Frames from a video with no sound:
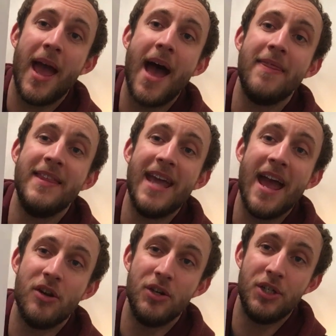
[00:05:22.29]
and the
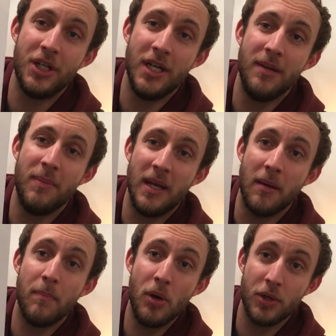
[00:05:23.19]
energy being
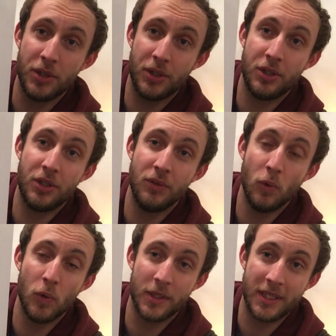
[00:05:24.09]
pushed
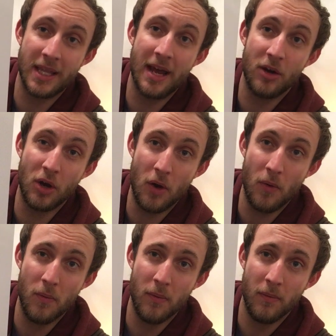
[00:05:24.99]
towards that
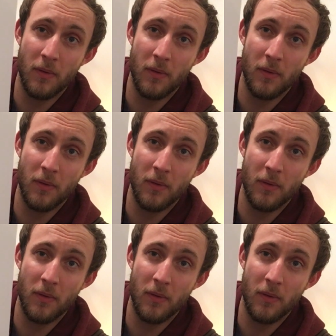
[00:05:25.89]
goal